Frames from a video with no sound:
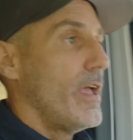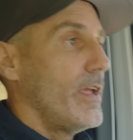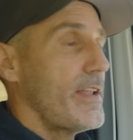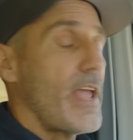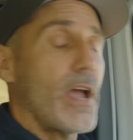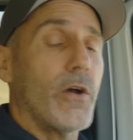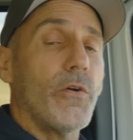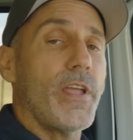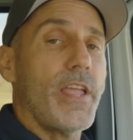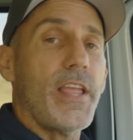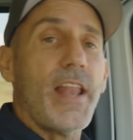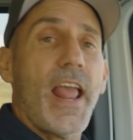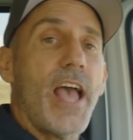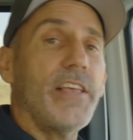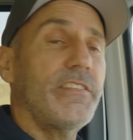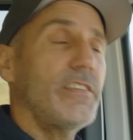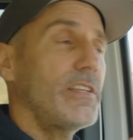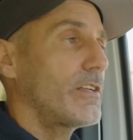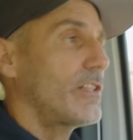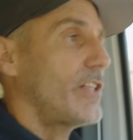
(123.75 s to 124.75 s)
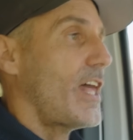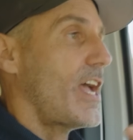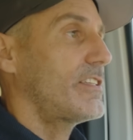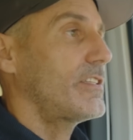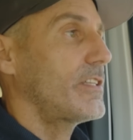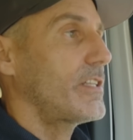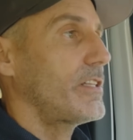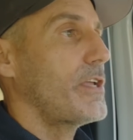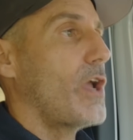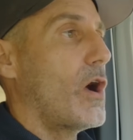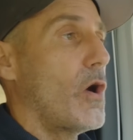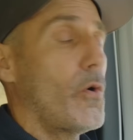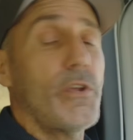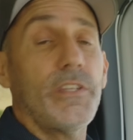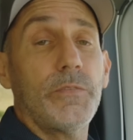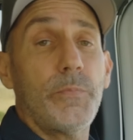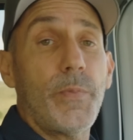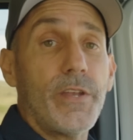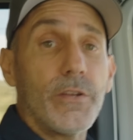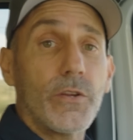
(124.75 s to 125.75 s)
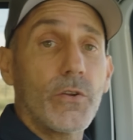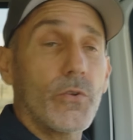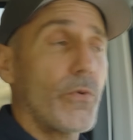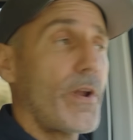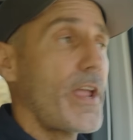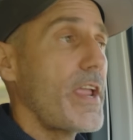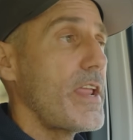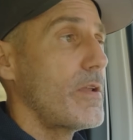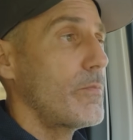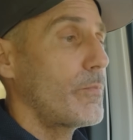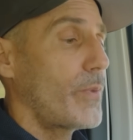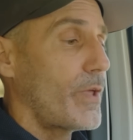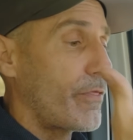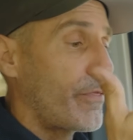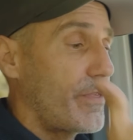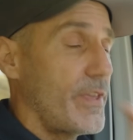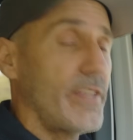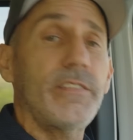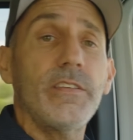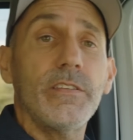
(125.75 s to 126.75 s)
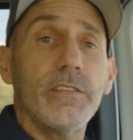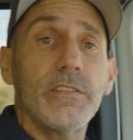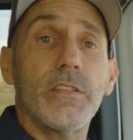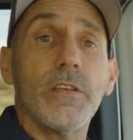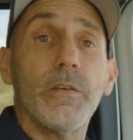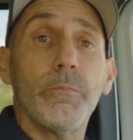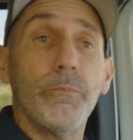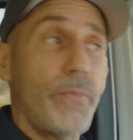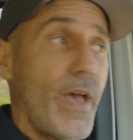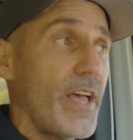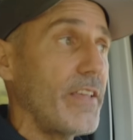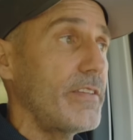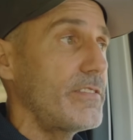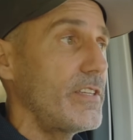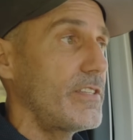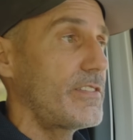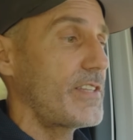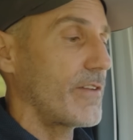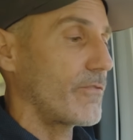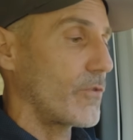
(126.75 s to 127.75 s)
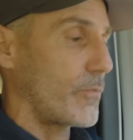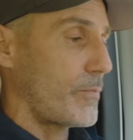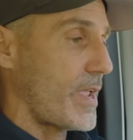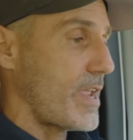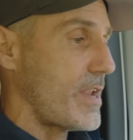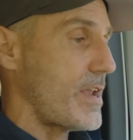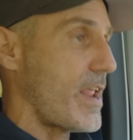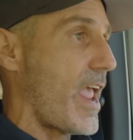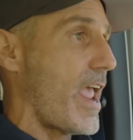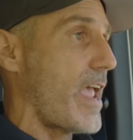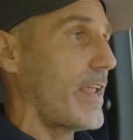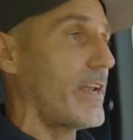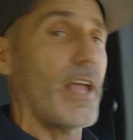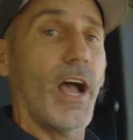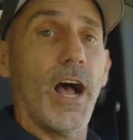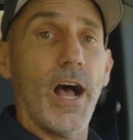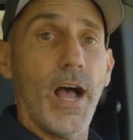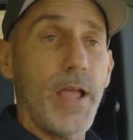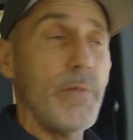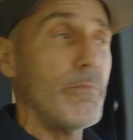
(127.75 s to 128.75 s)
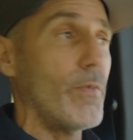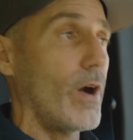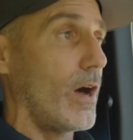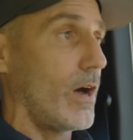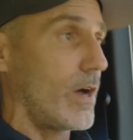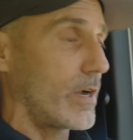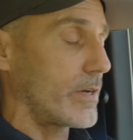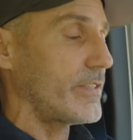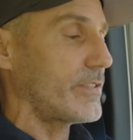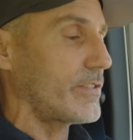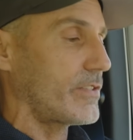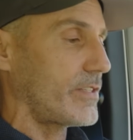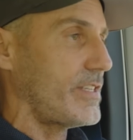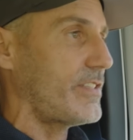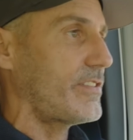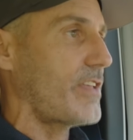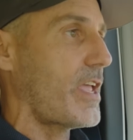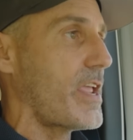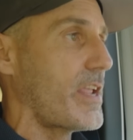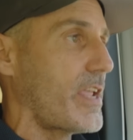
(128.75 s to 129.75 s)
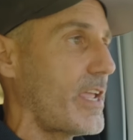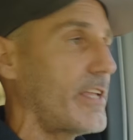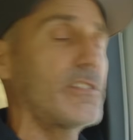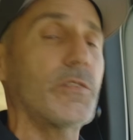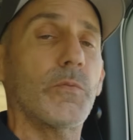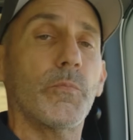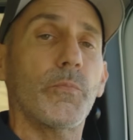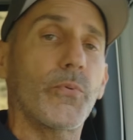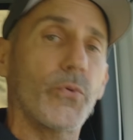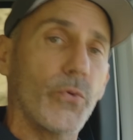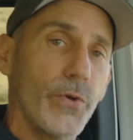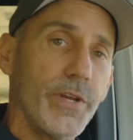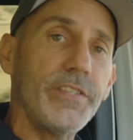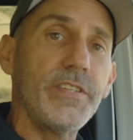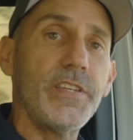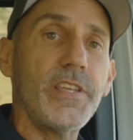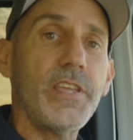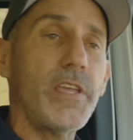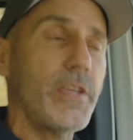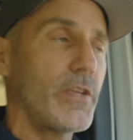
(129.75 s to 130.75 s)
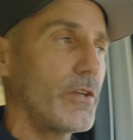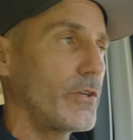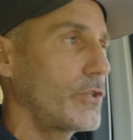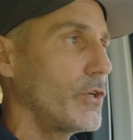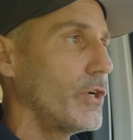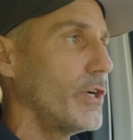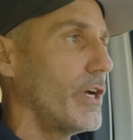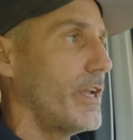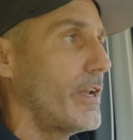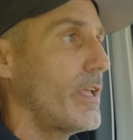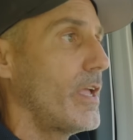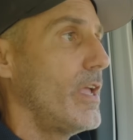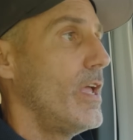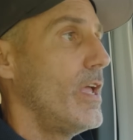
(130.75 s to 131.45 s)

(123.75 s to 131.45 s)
Now, it hasn't classically always been great, but this is the best it's ever been, and I'm honestly saying it's pretty good.